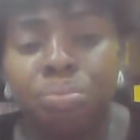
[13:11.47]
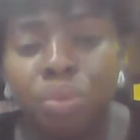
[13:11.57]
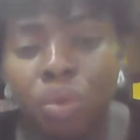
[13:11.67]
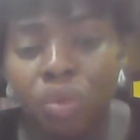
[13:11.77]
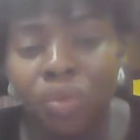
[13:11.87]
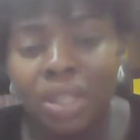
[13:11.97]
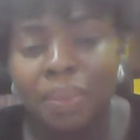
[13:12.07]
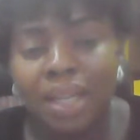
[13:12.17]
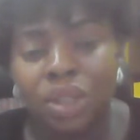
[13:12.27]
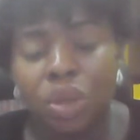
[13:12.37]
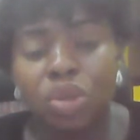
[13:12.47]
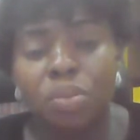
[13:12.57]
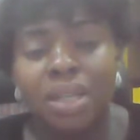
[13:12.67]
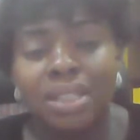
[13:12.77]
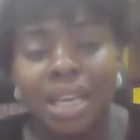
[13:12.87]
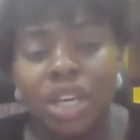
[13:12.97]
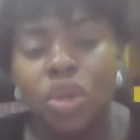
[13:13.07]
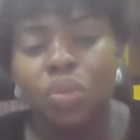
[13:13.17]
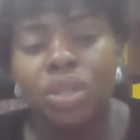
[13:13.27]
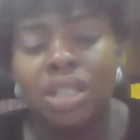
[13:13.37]
prove it by documents in
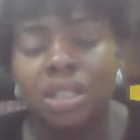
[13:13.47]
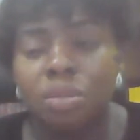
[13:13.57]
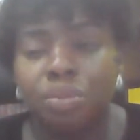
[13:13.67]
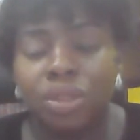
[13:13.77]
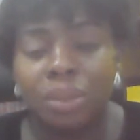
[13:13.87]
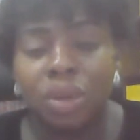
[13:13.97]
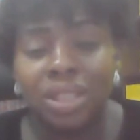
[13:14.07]
your originating process.